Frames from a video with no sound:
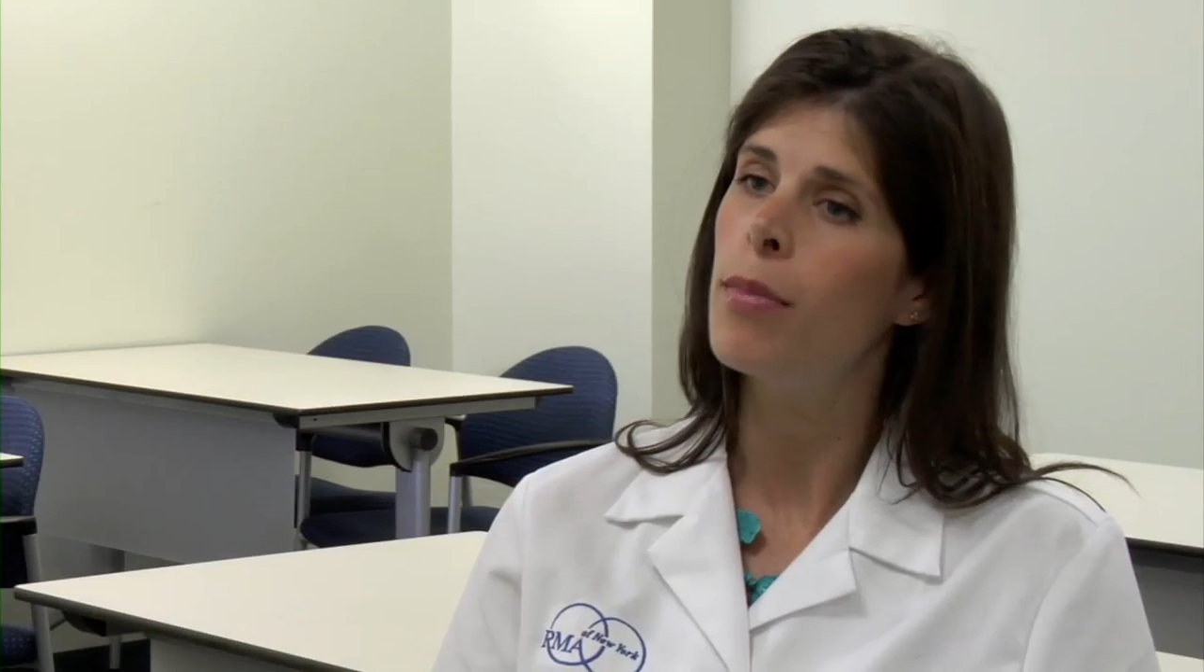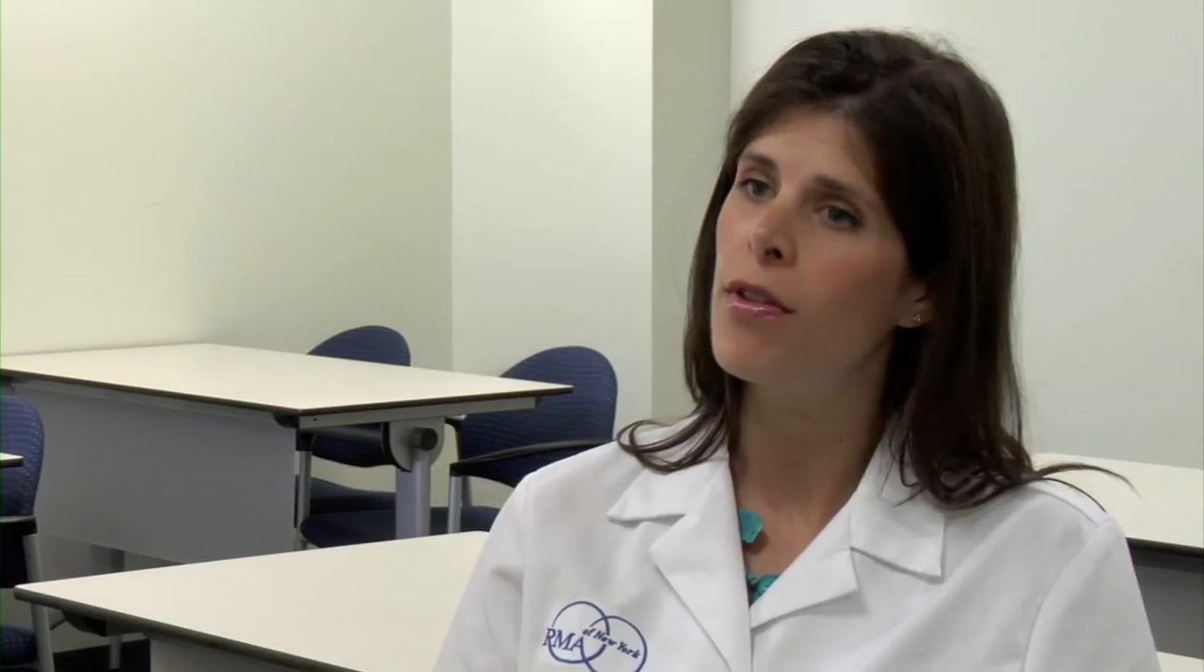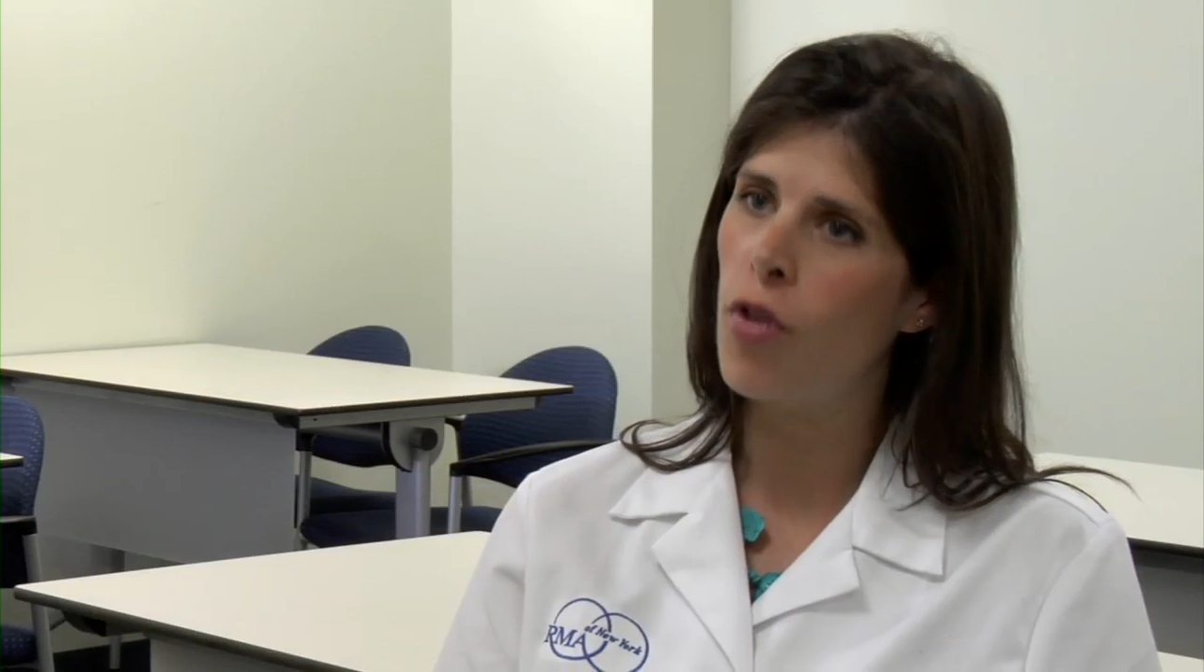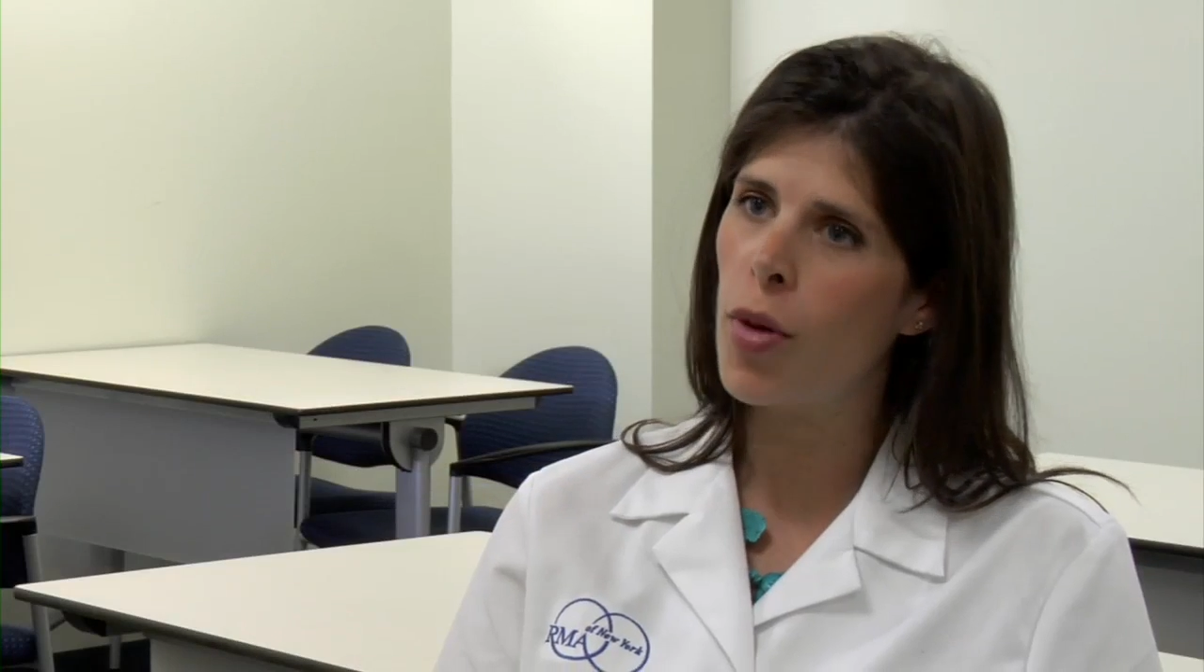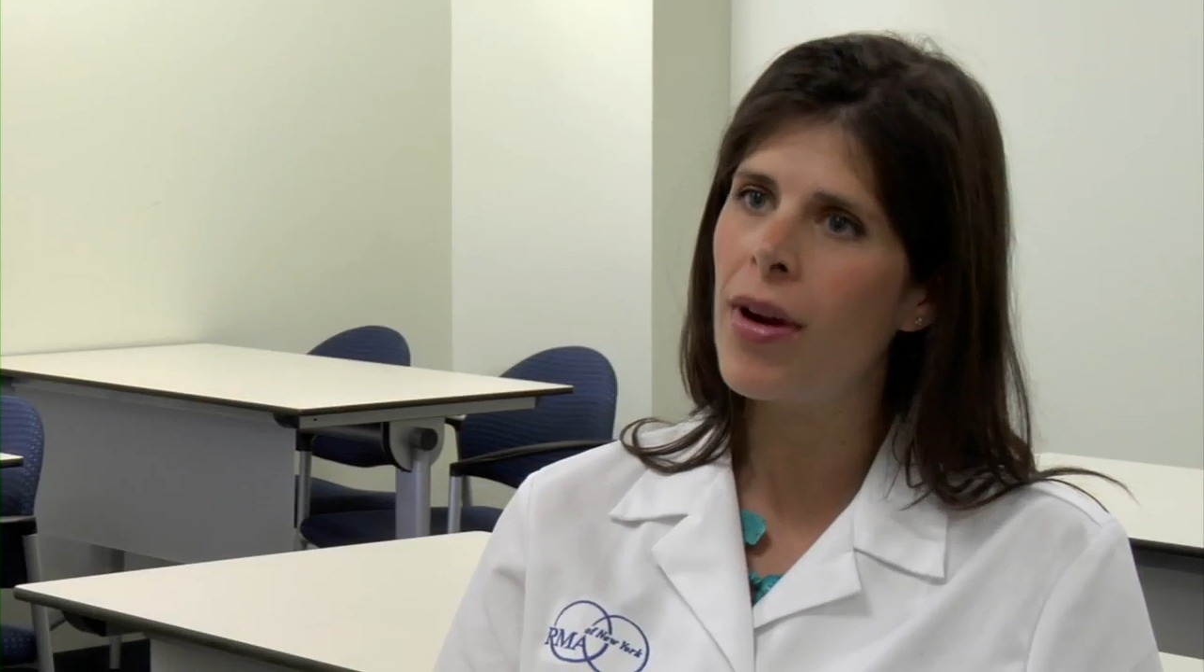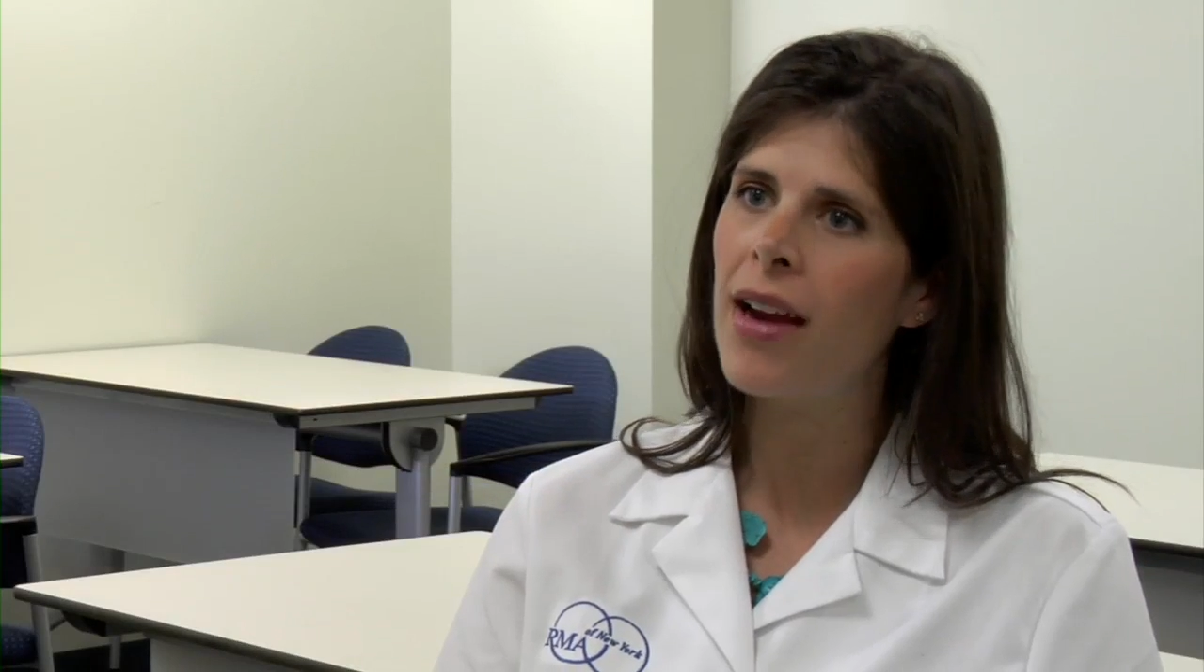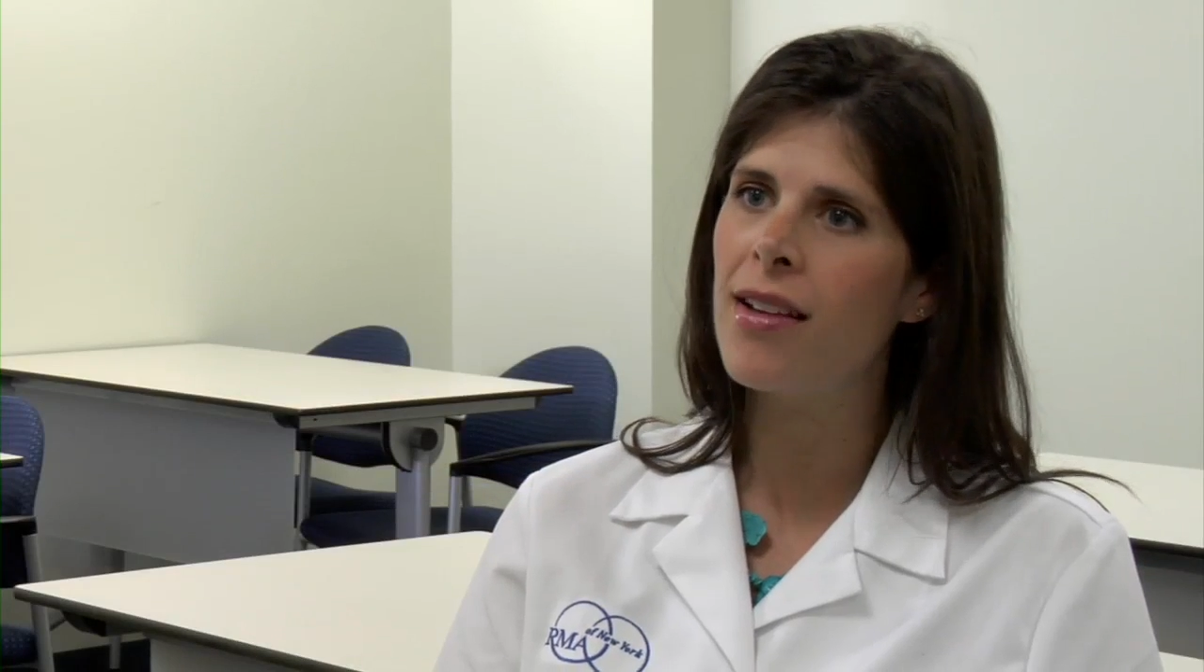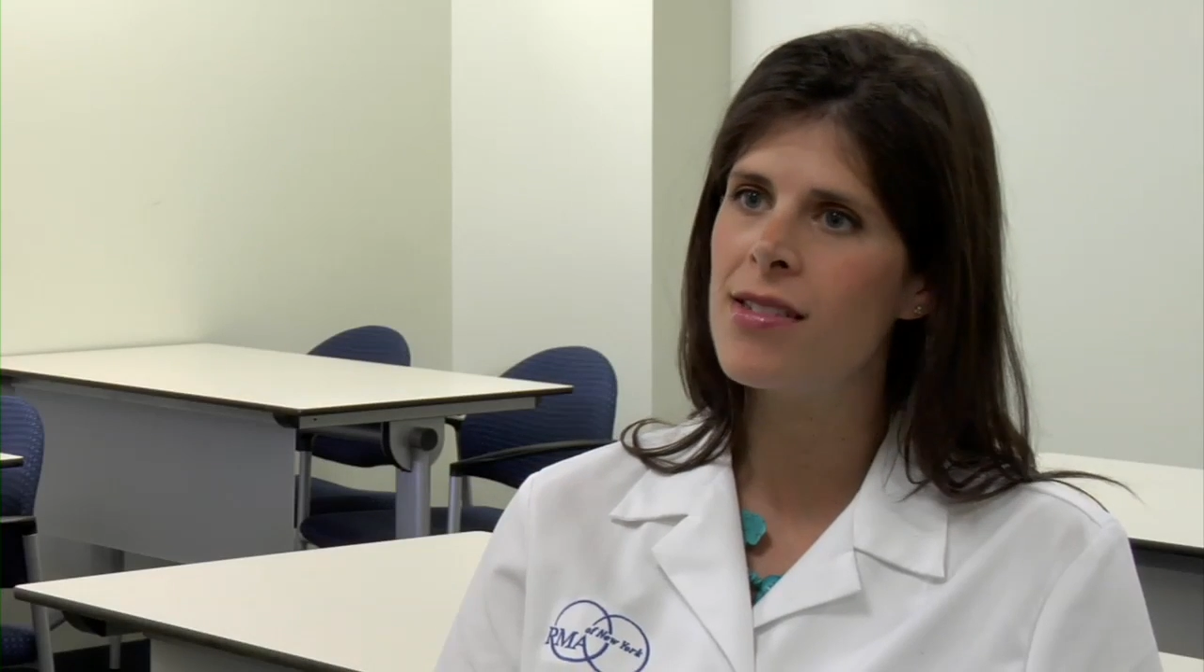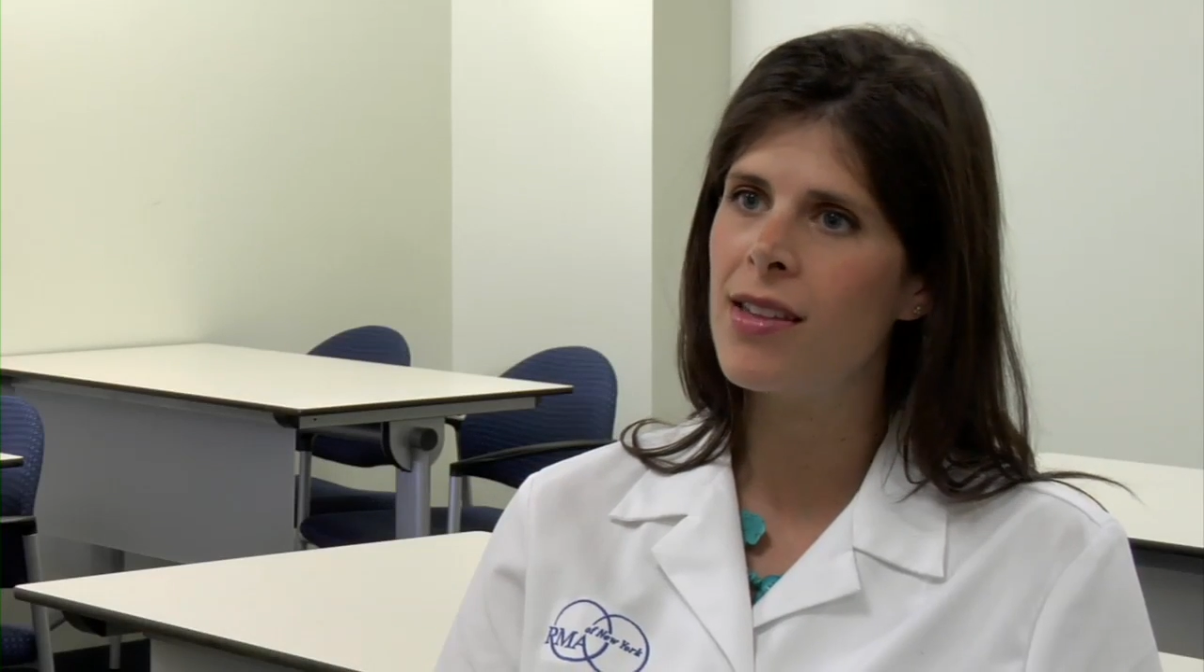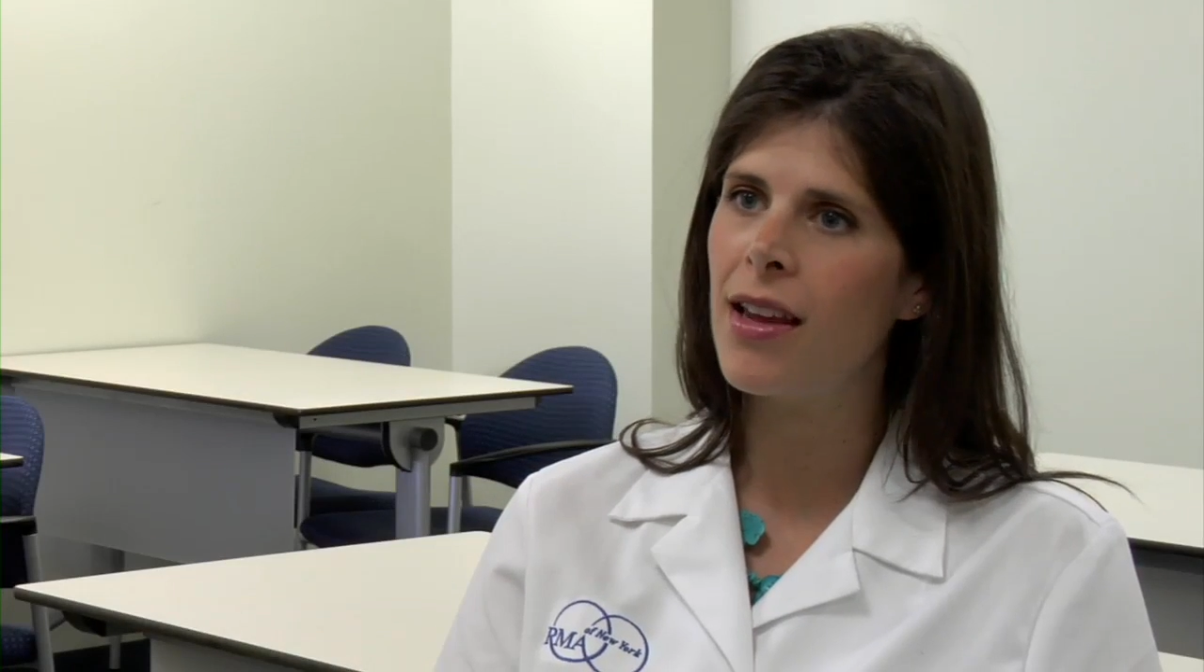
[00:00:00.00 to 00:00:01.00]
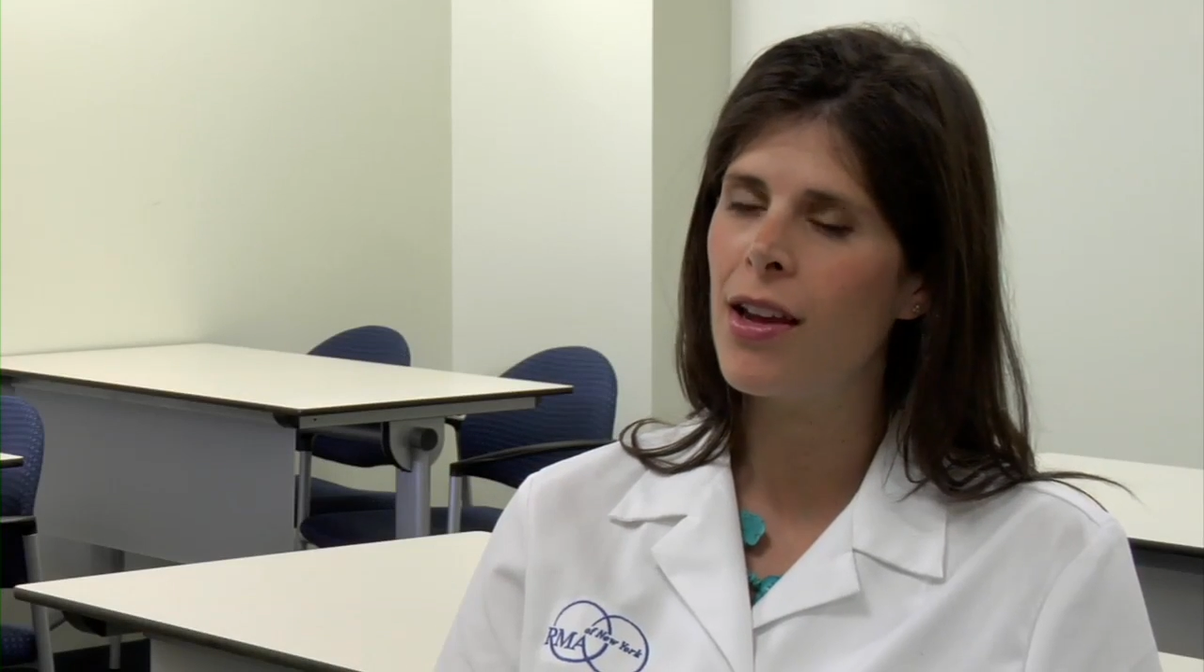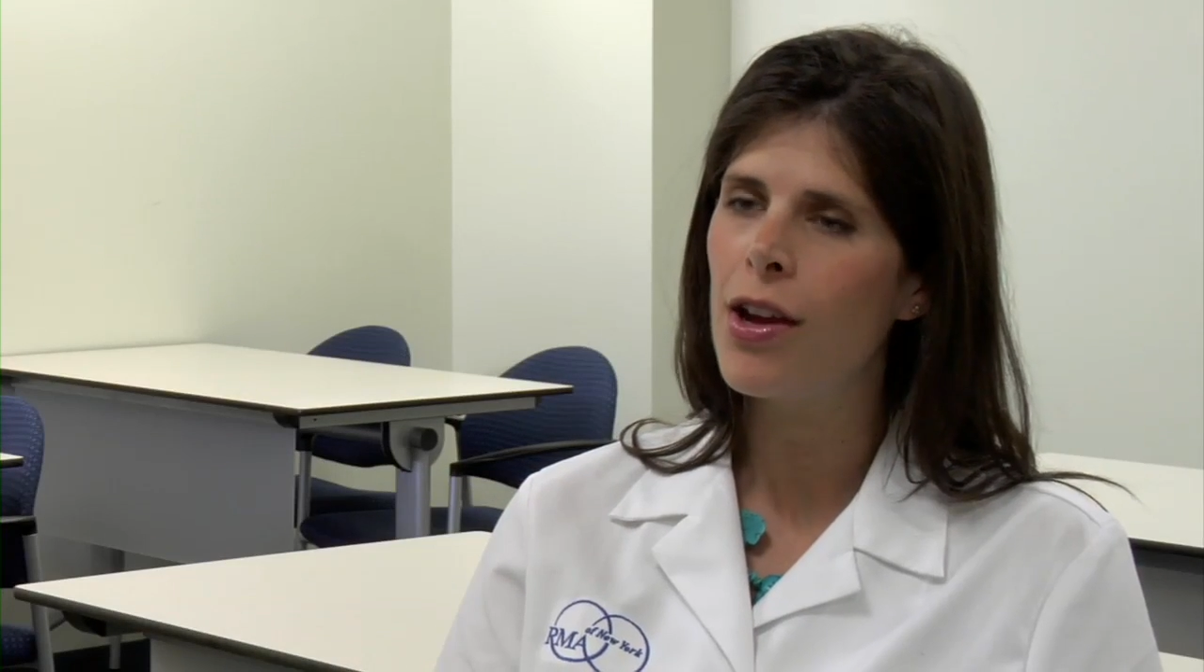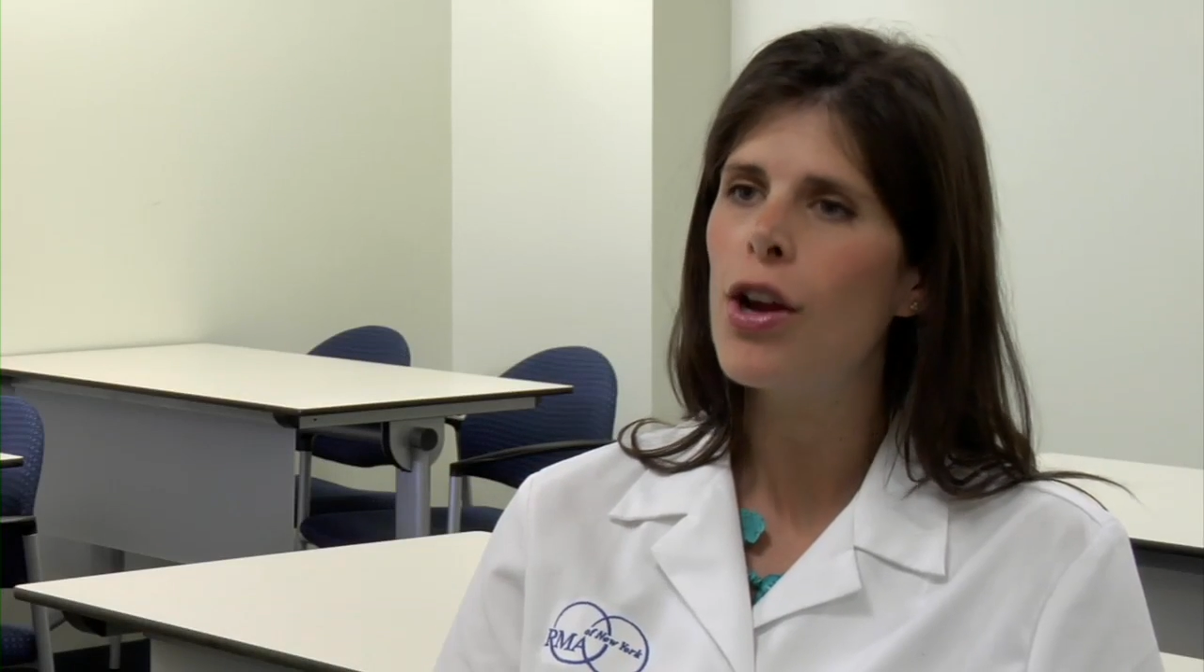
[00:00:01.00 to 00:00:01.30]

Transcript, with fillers: before pregnancy,